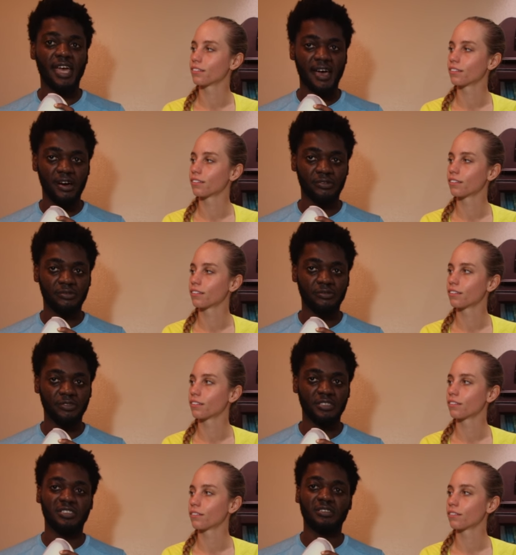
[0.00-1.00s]
Speaker 1: down
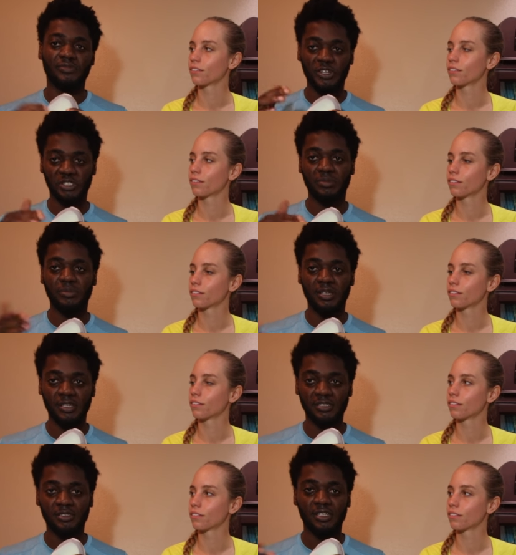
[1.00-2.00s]
because it's conversion to
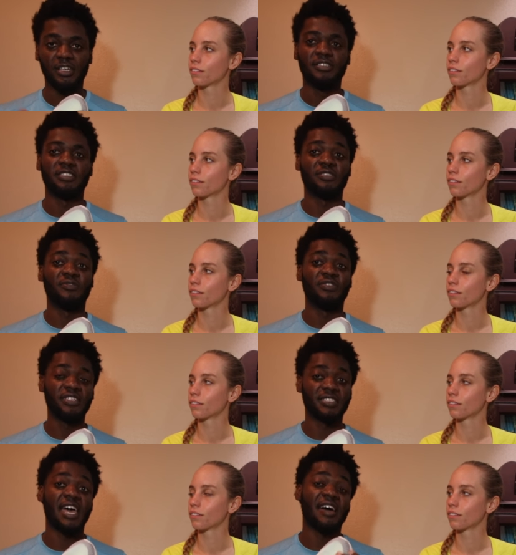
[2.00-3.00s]
men's. Since it
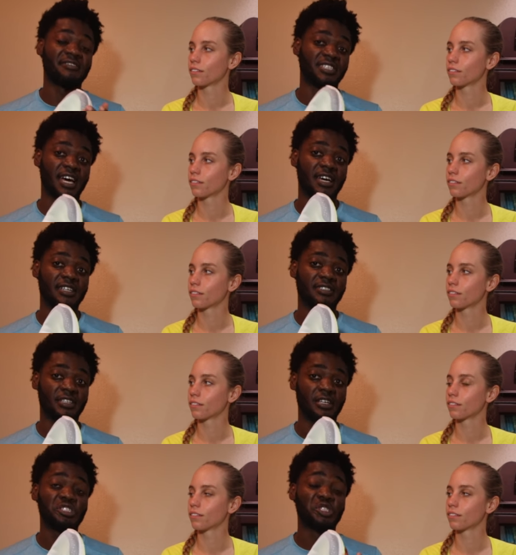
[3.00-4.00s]
fits a half size
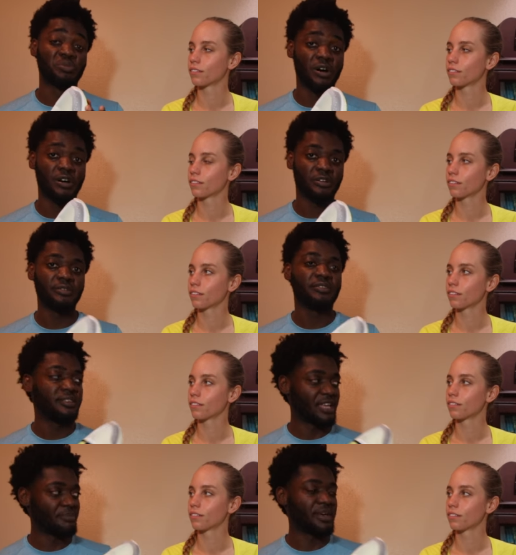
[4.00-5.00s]
small,
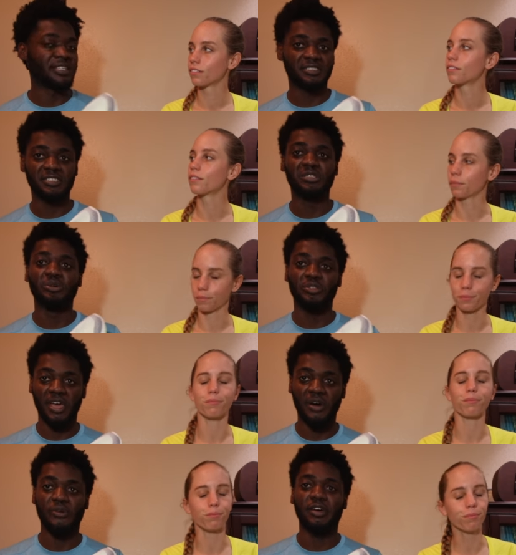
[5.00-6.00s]
that makes sense to do it
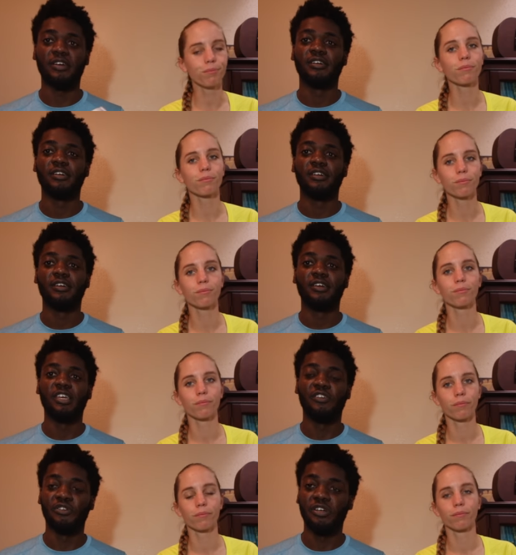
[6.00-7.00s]
that way. Mm -hmm.
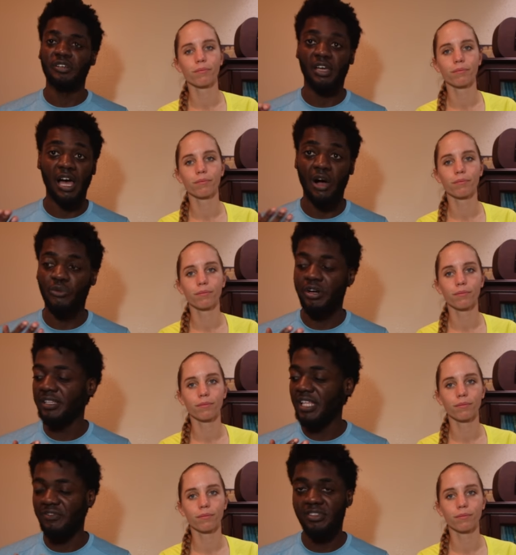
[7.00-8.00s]
If you're, I wear
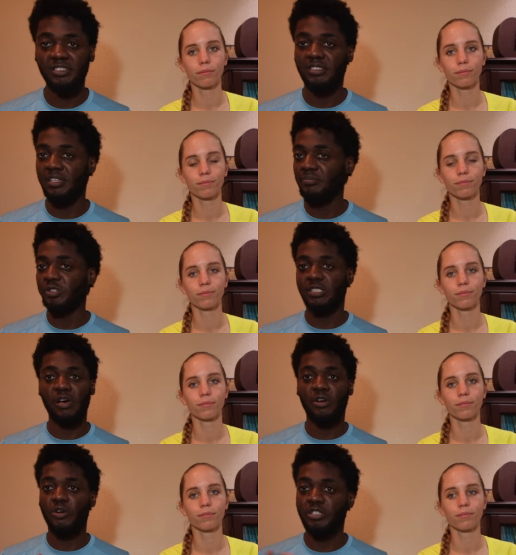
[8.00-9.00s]
11s in most of
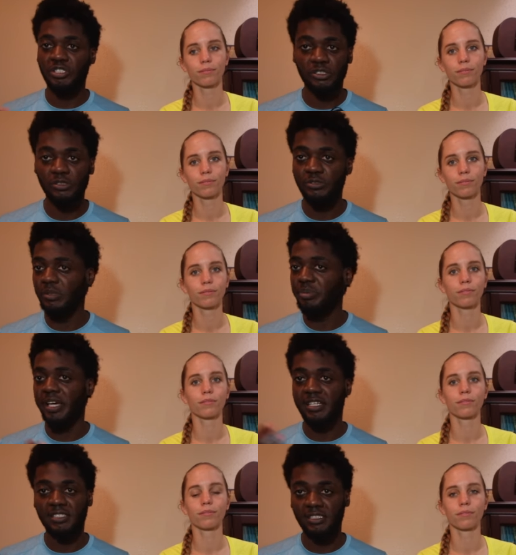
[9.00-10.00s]
my running shoes, the
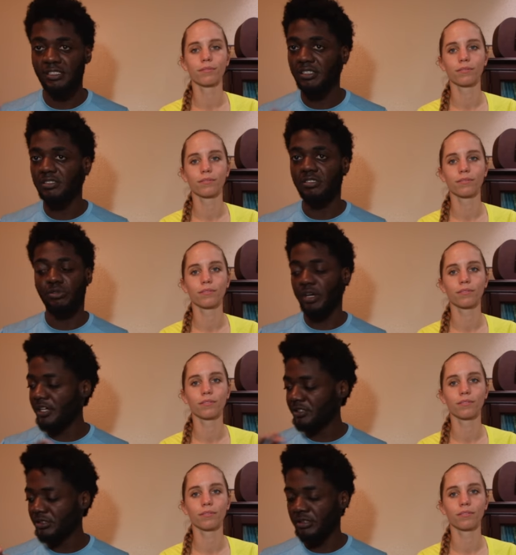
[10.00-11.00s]
Pegasus, the
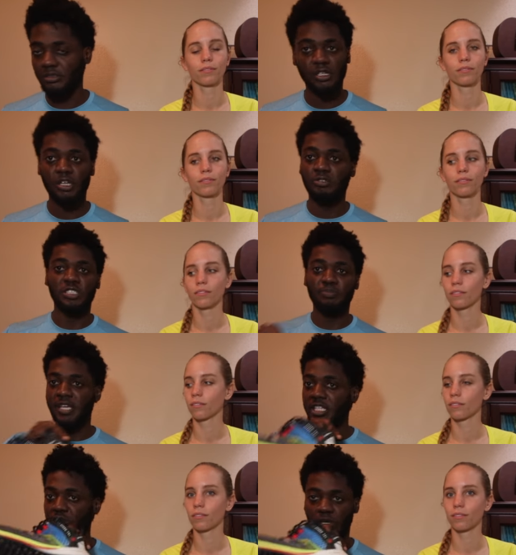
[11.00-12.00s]
Razors, the
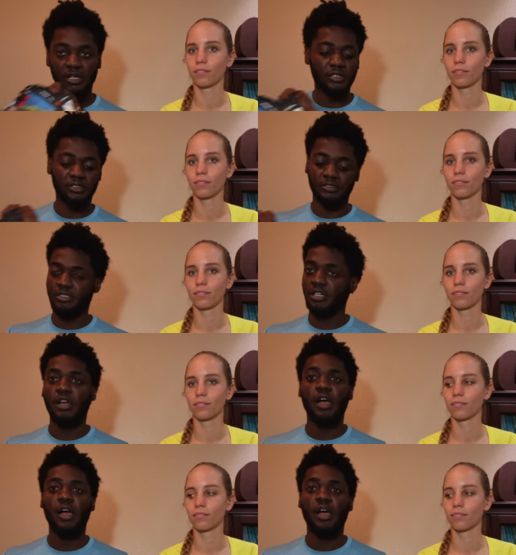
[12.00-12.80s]
Speed Trails.